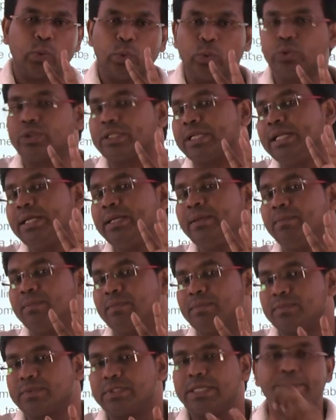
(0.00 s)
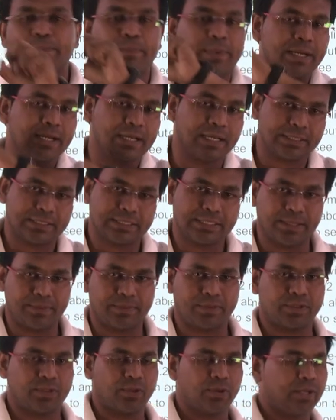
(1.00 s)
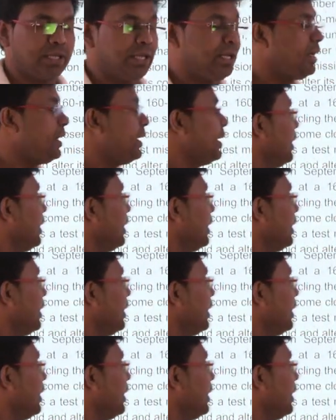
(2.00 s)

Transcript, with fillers: three simple concepts, okay.